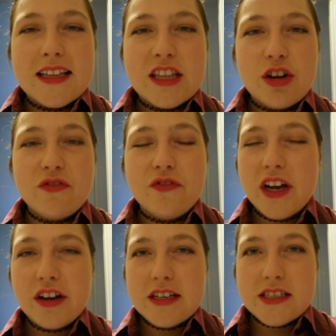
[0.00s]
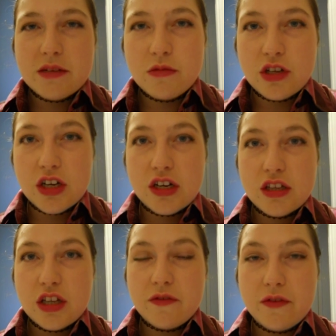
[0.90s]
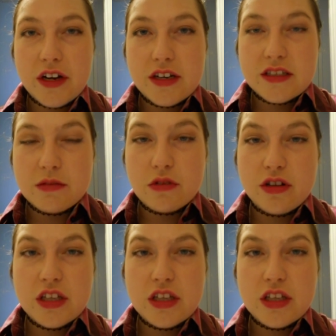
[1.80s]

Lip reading: They're very similar. They're very similar.